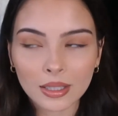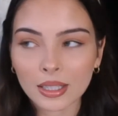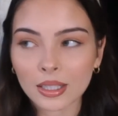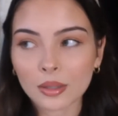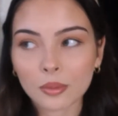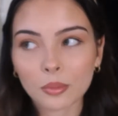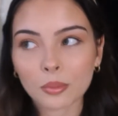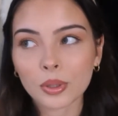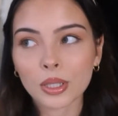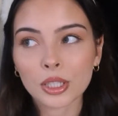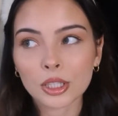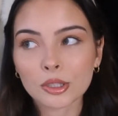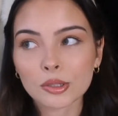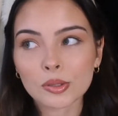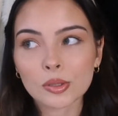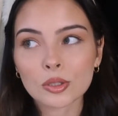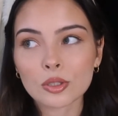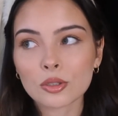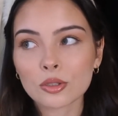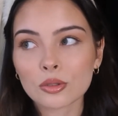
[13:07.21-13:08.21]
Like we
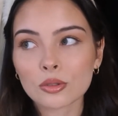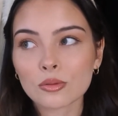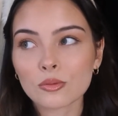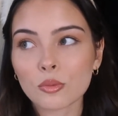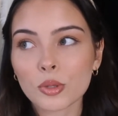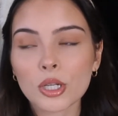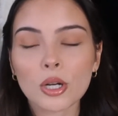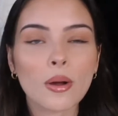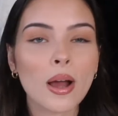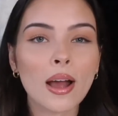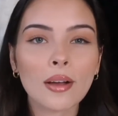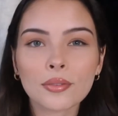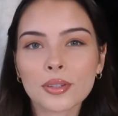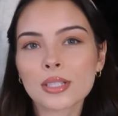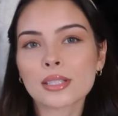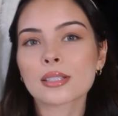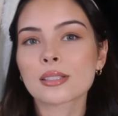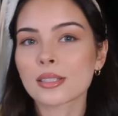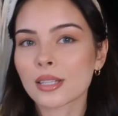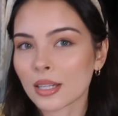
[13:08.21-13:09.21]
don't have
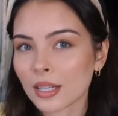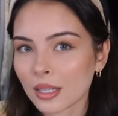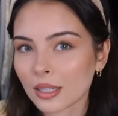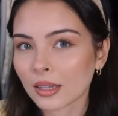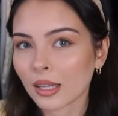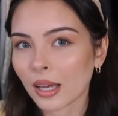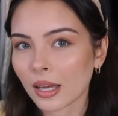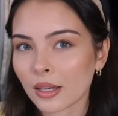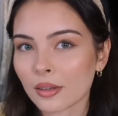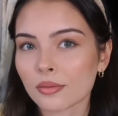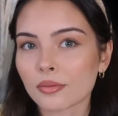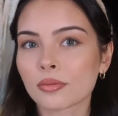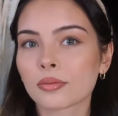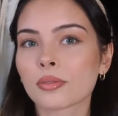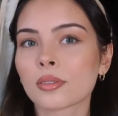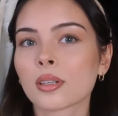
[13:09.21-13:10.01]
the city life